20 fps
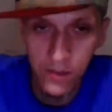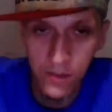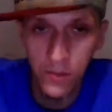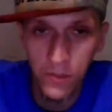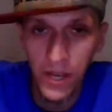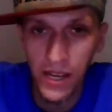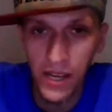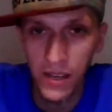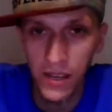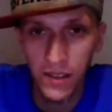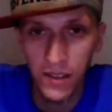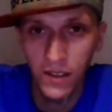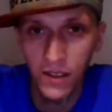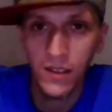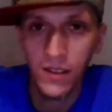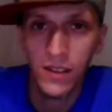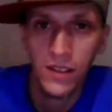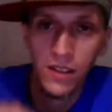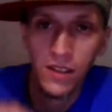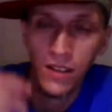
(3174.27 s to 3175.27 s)
in my,
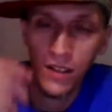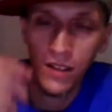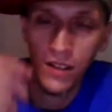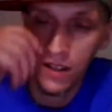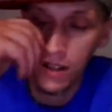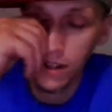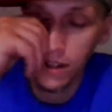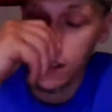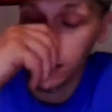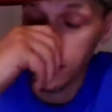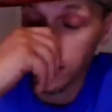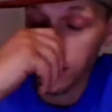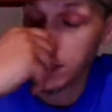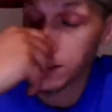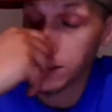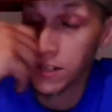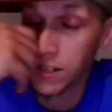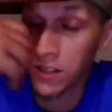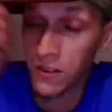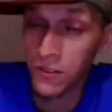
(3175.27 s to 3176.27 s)

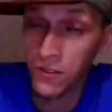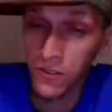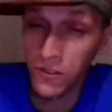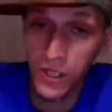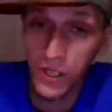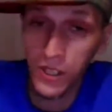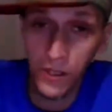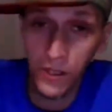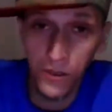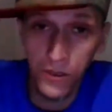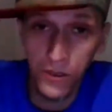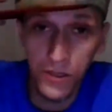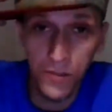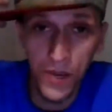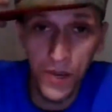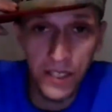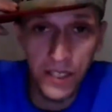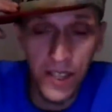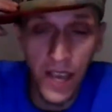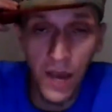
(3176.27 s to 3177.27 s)
that's another video. It's in
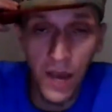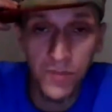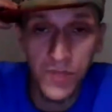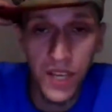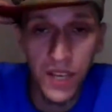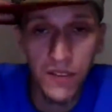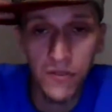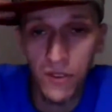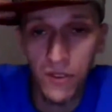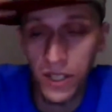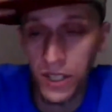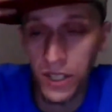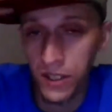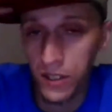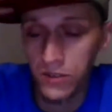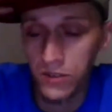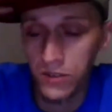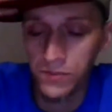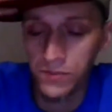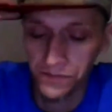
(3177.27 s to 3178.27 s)
my top 10
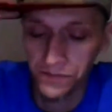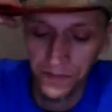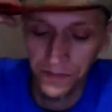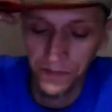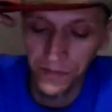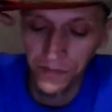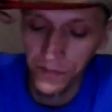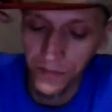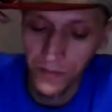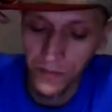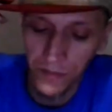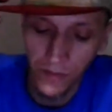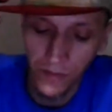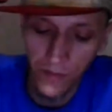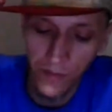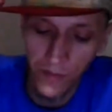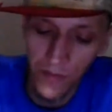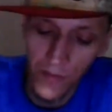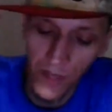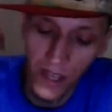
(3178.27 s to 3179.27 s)
video.
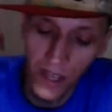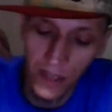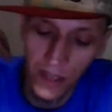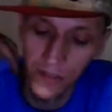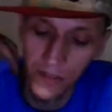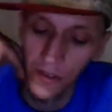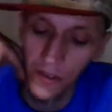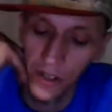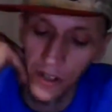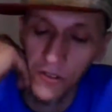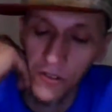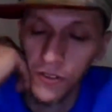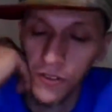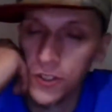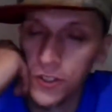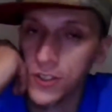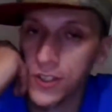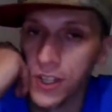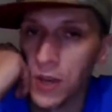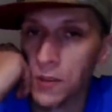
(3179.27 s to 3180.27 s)
And the very
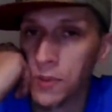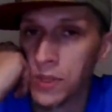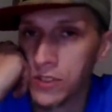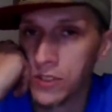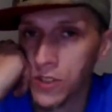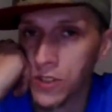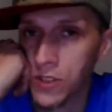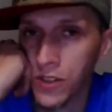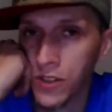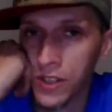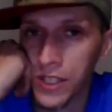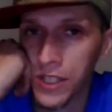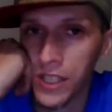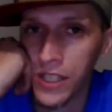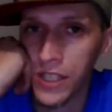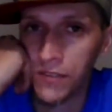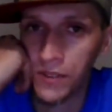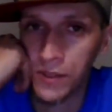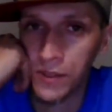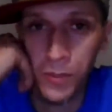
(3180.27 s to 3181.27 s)
first time I turned on the
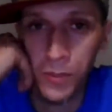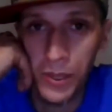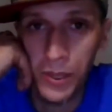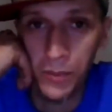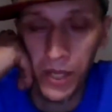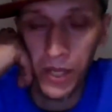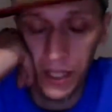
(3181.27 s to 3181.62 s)
EVP